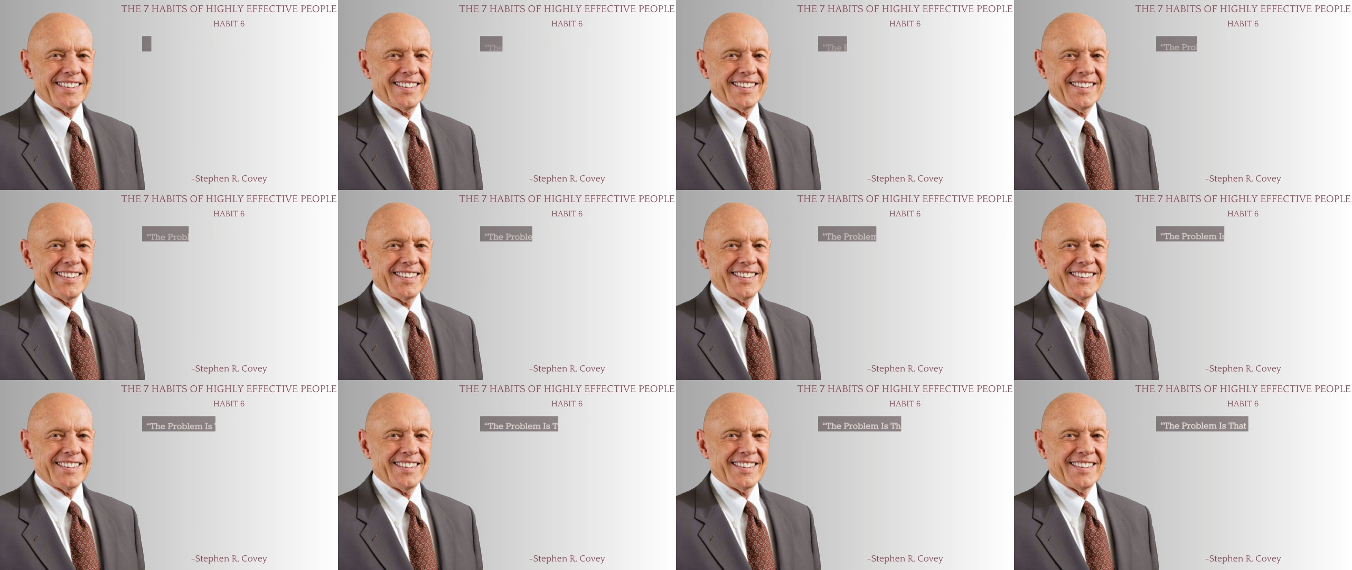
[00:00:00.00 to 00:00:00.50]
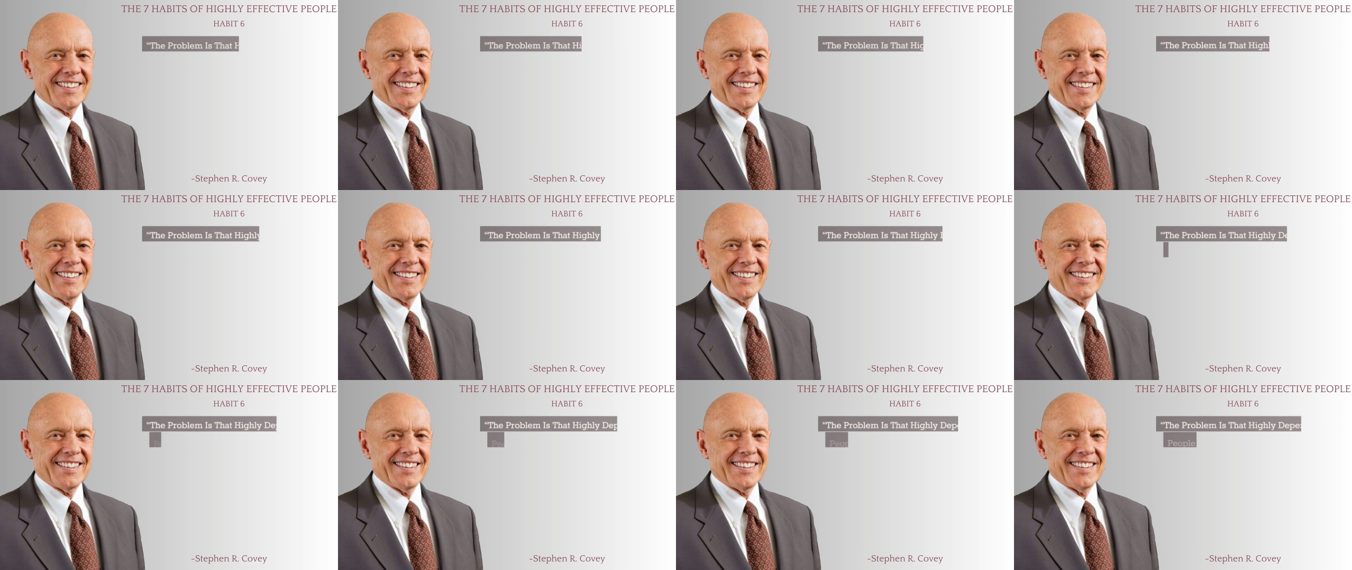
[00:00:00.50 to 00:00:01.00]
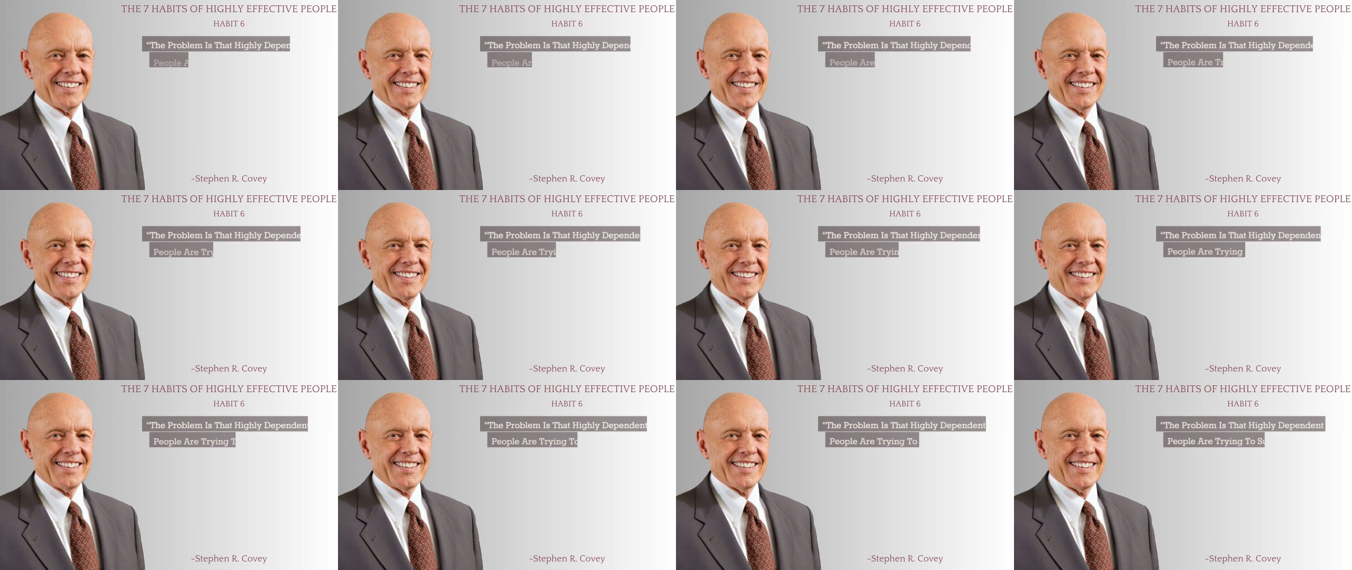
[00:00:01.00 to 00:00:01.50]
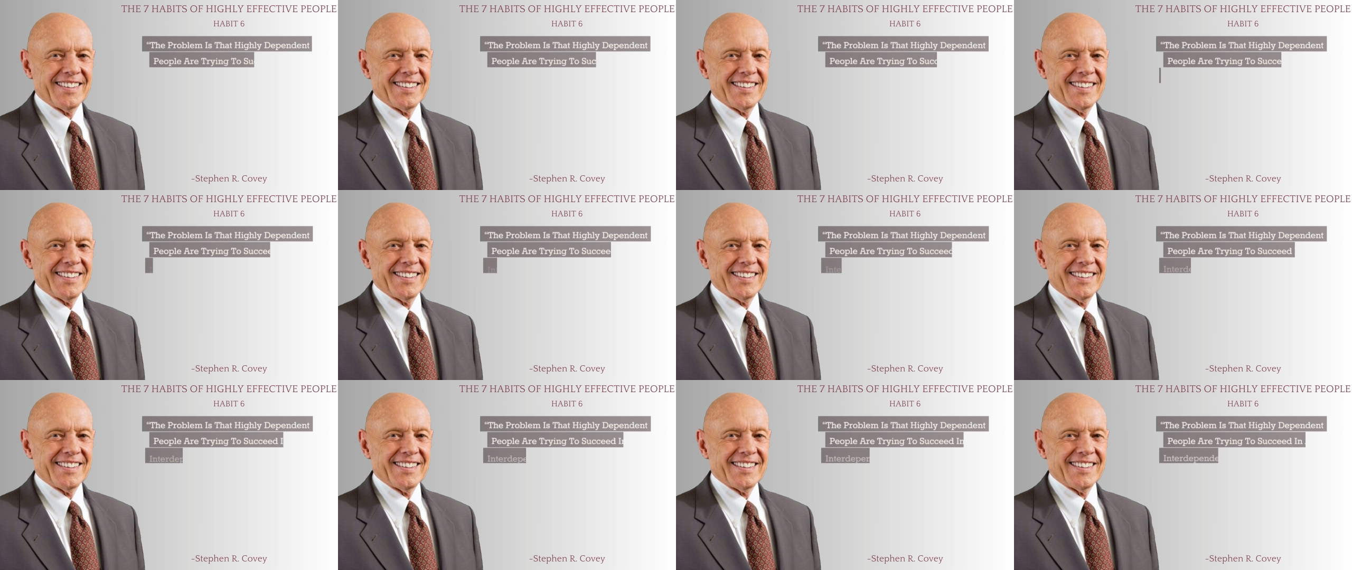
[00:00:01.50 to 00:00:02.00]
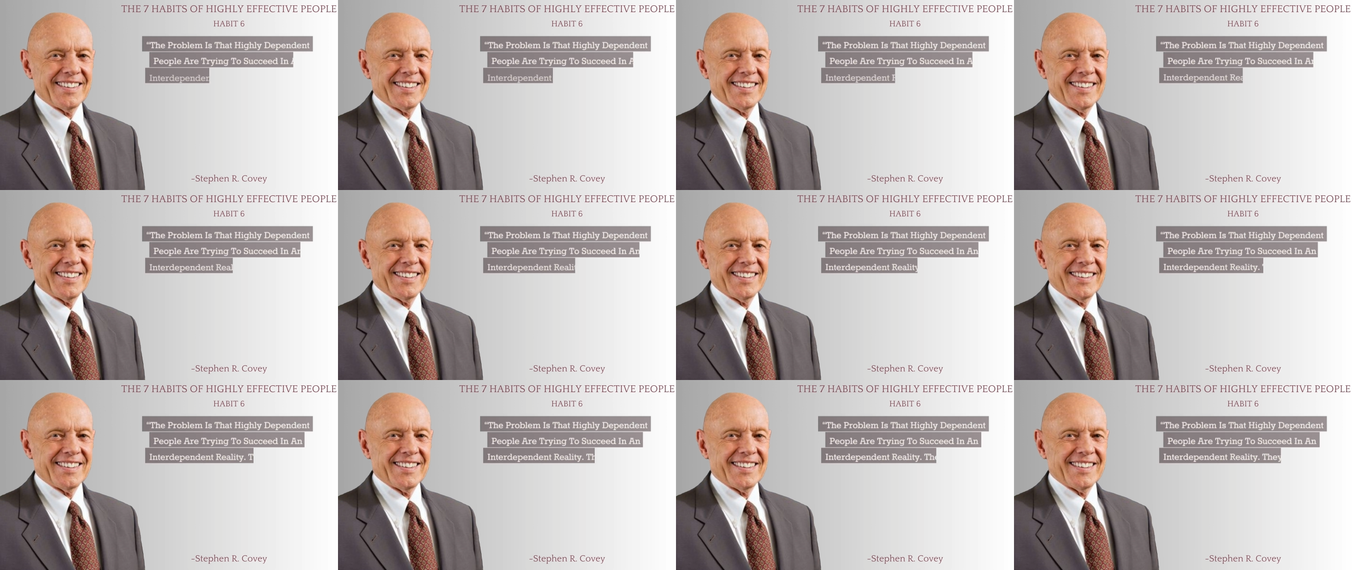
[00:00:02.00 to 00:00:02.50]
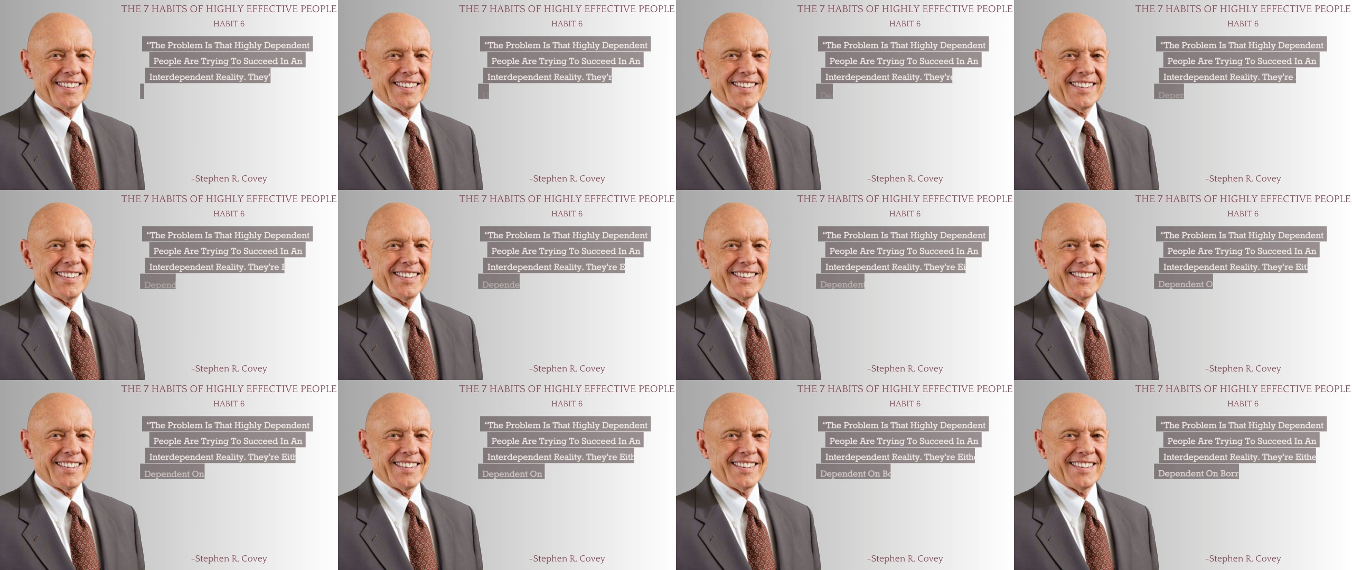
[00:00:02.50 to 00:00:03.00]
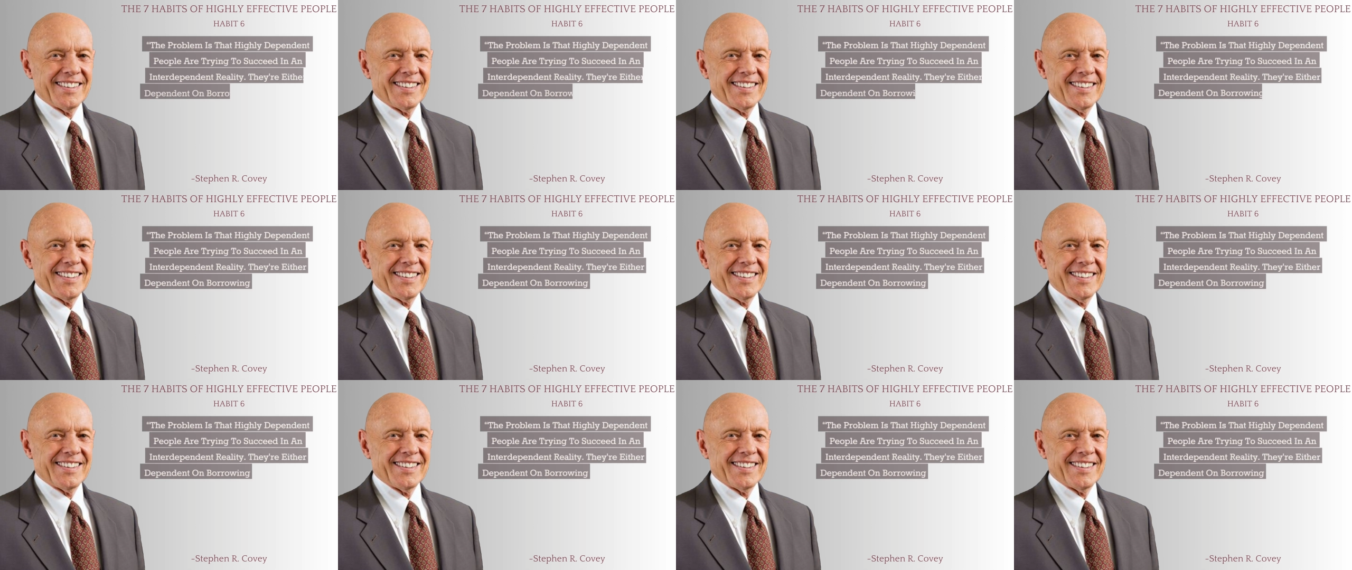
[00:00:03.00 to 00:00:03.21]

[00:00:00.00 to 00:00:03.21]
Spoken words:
(no lip movement)